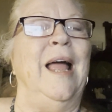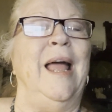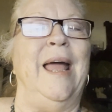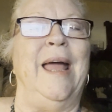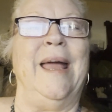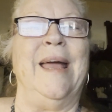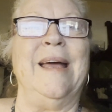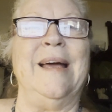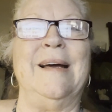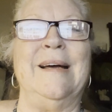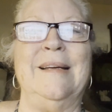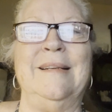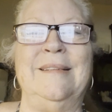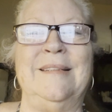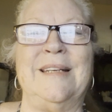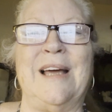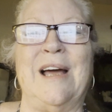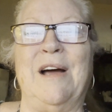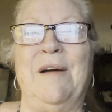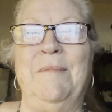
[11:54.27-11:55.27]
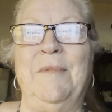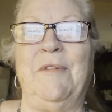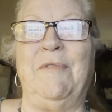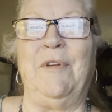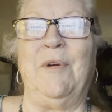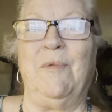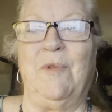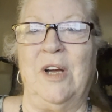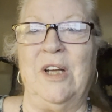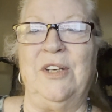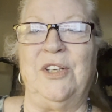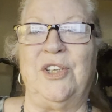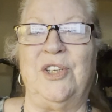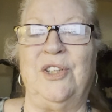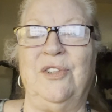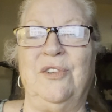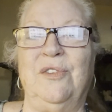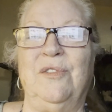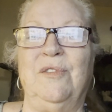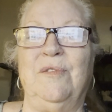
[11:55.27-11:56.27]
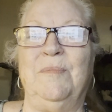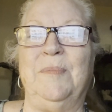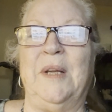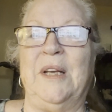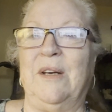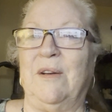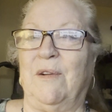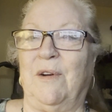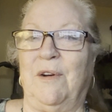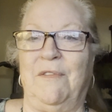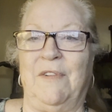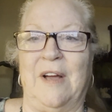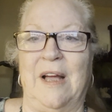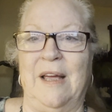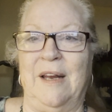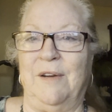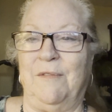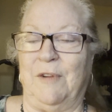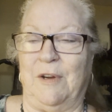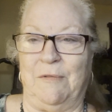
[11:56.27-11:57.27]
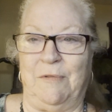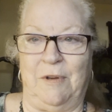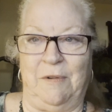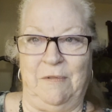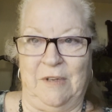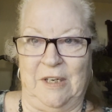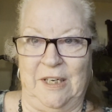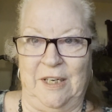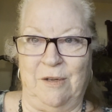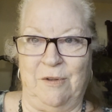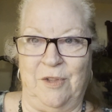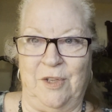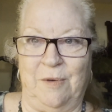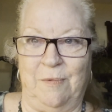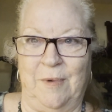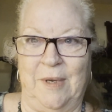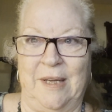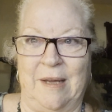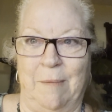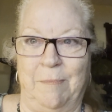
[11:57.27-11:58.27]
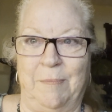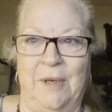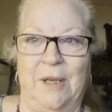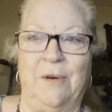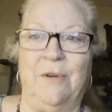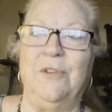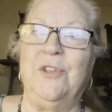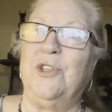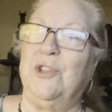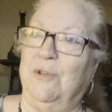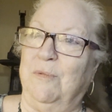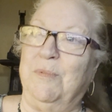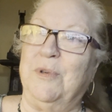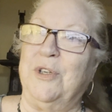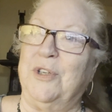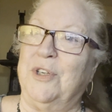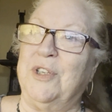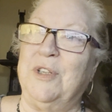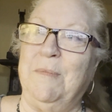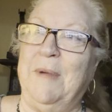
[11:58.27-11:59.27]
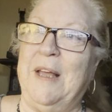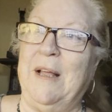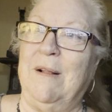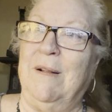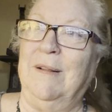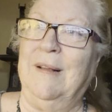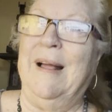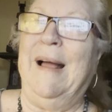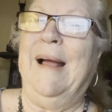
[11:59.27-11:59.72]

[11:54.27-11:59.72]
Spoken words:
And if you want to be notified of every video that we upload, do push the bell,